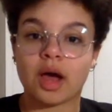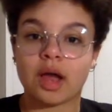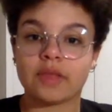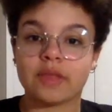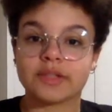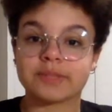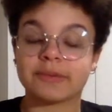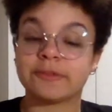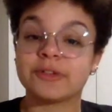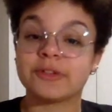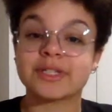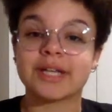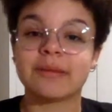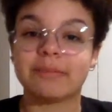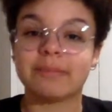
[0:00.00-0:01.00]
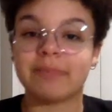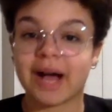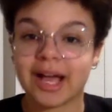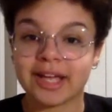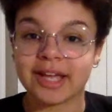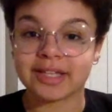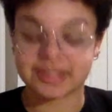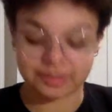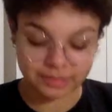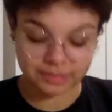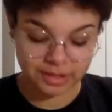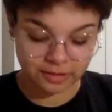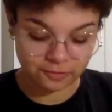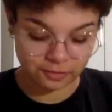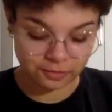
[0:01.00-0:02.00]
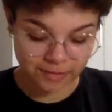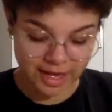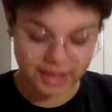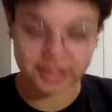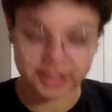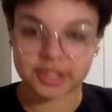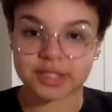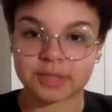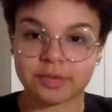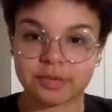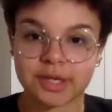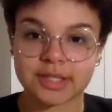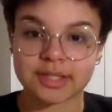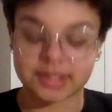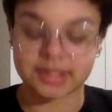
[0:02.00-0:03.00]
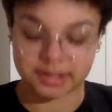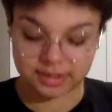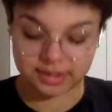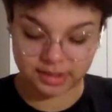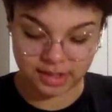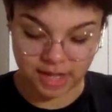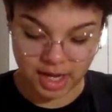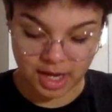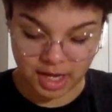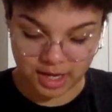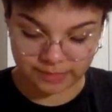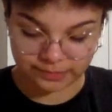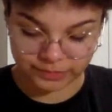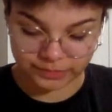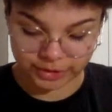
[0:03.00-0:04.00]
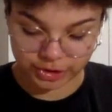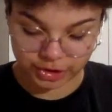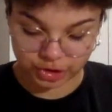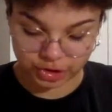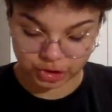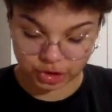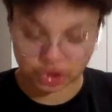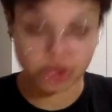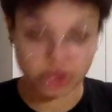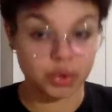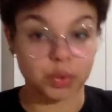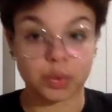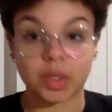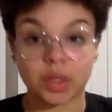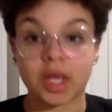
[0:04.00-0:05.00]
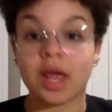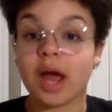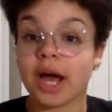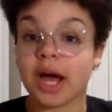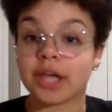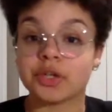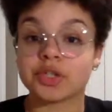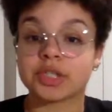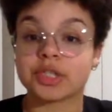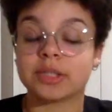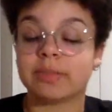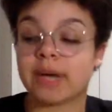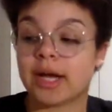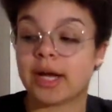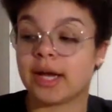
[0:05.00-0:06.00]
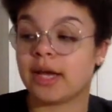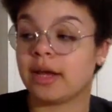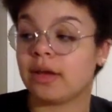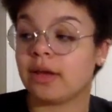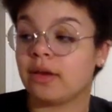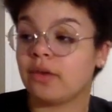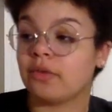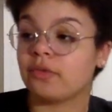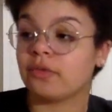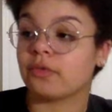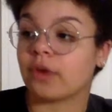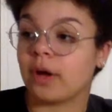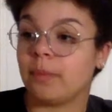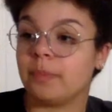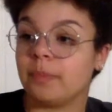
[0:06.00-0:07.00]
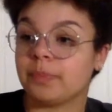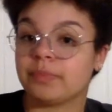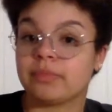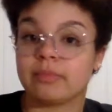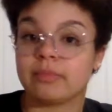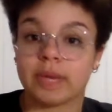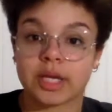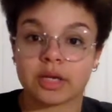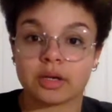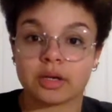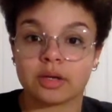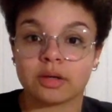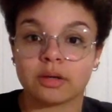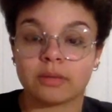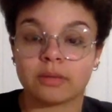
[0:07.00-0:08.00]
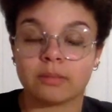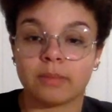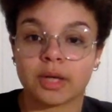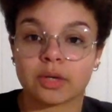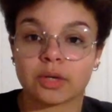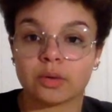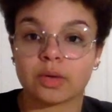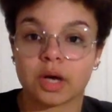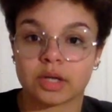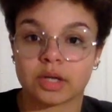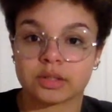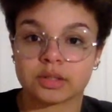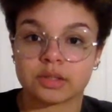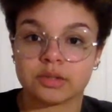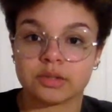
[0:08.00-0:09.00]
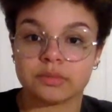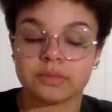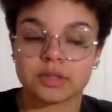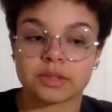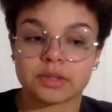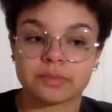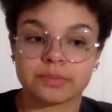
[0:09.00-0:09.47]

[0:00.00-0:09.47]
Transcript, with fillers: this is my first time buying something from AliExpress. Um, so, I usually buy from Mike Michael Costumes.